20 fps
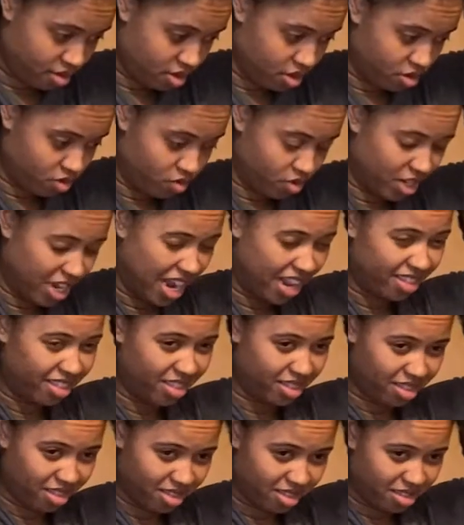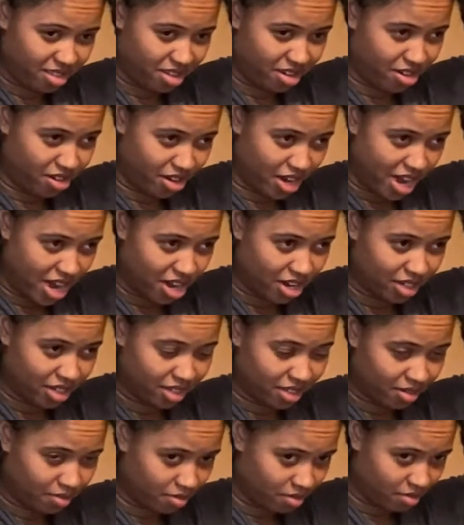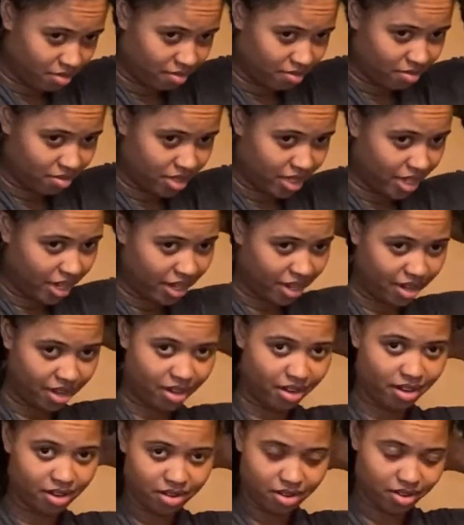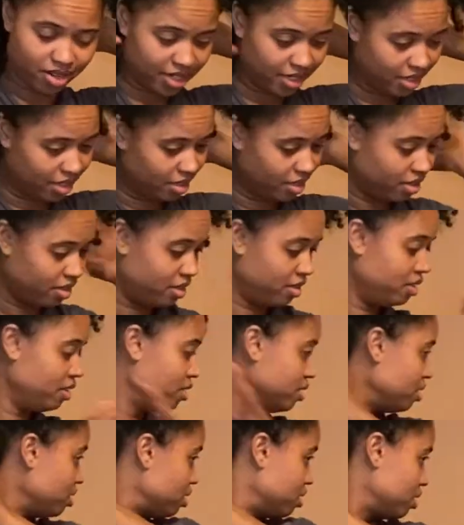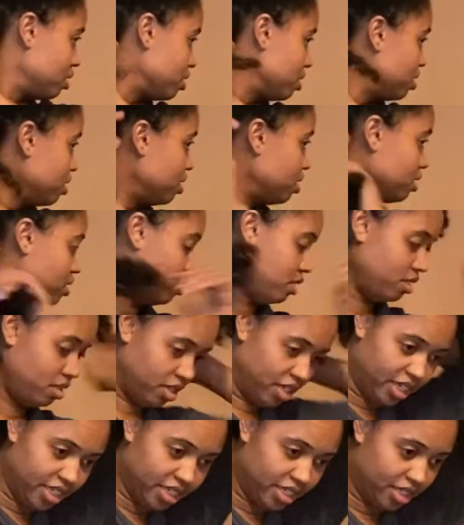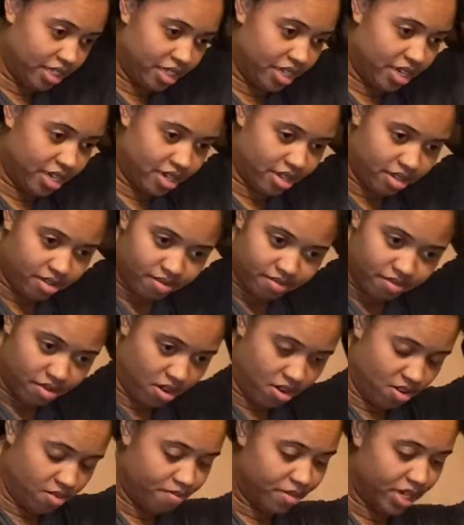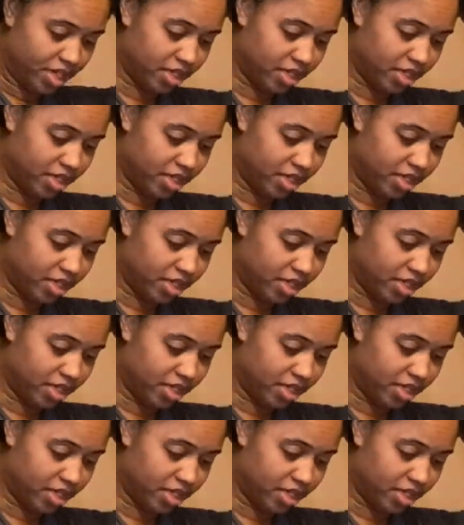You got, you know, your hair is thick and crazy. It's easy to get it all mixed